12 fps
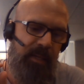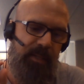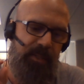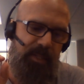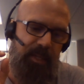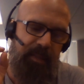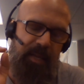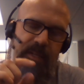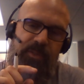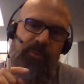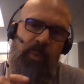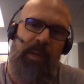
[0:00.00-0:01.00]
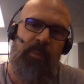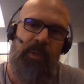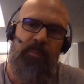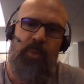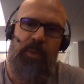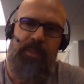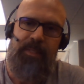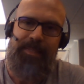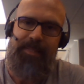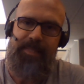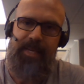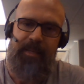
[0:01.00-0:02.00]
is that that is way more important than
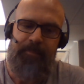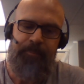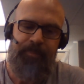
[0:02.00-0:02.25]
the debt.